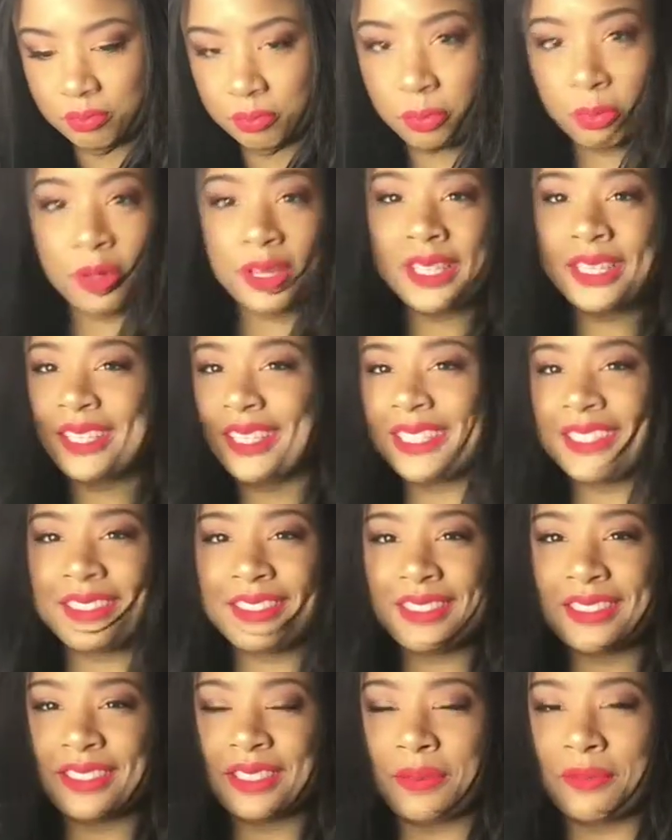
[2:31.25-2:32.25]
break
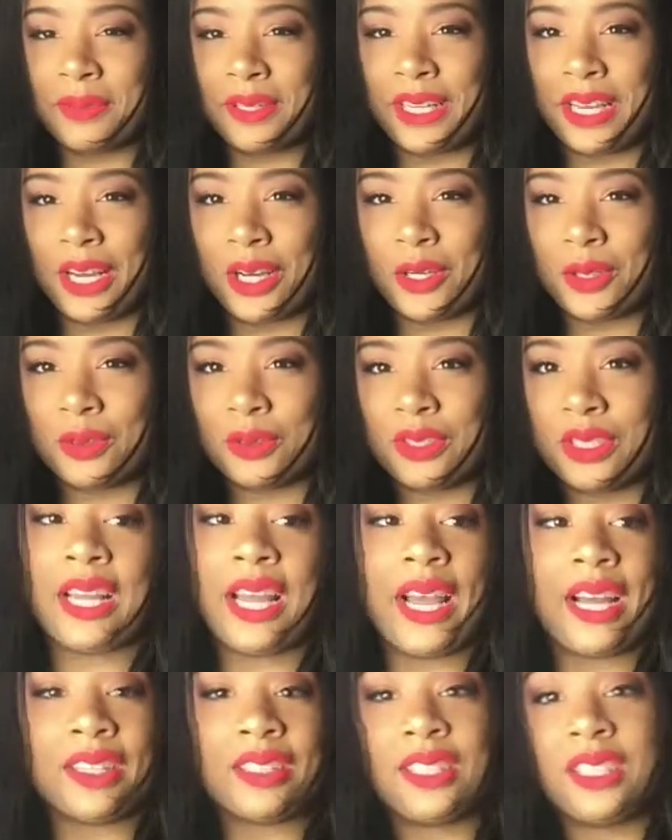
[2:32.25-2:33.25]
into something else.
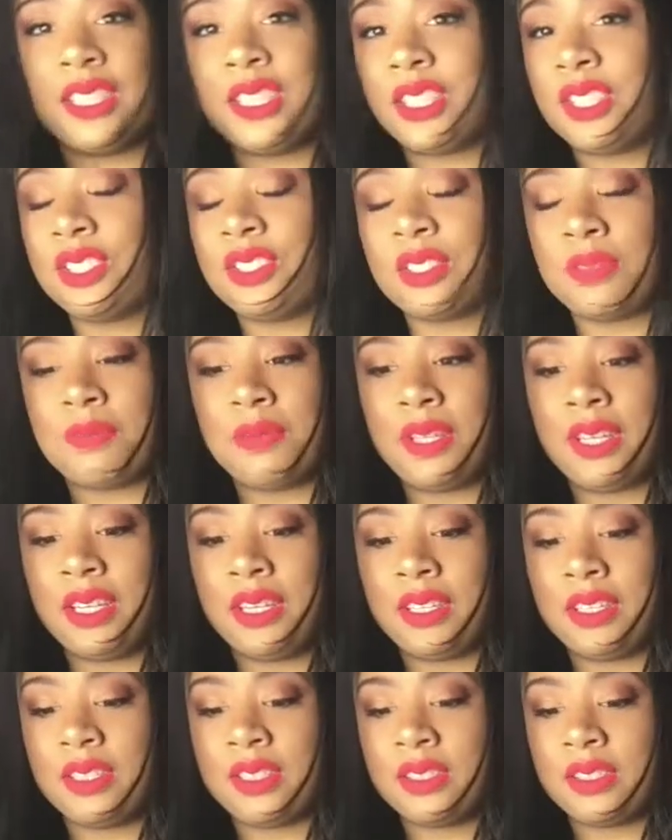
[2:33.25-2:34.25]
Acting is
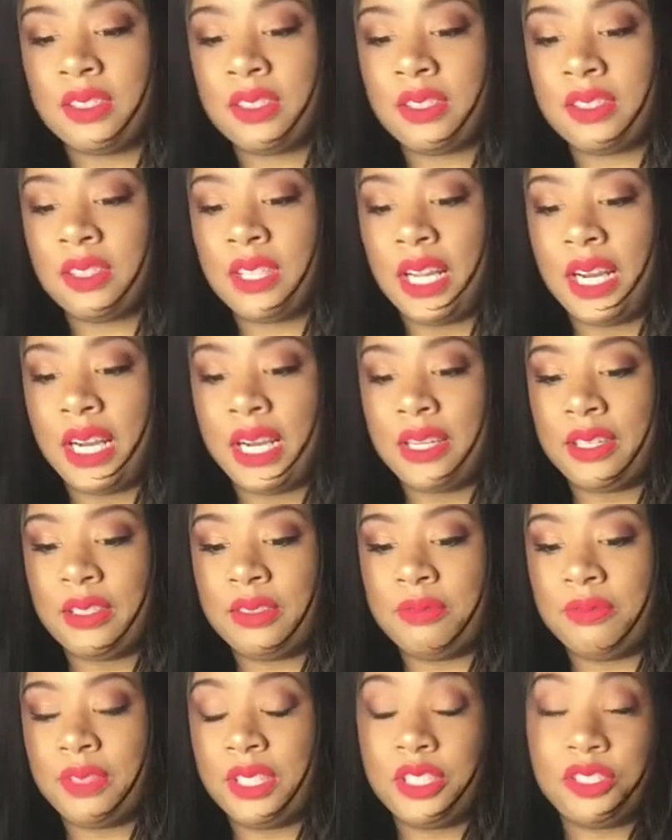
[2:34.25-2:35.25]
something that
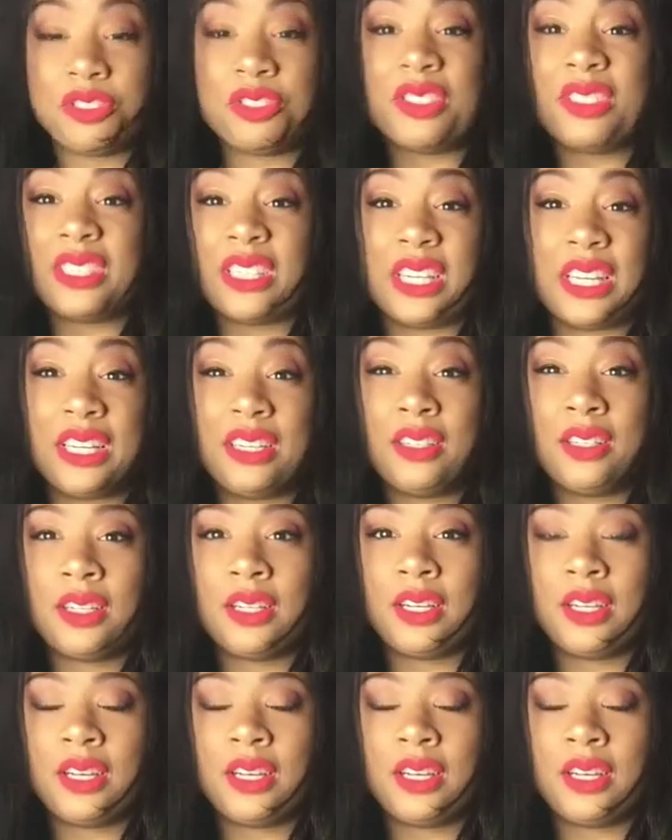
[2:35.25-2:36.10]
I'm interested in.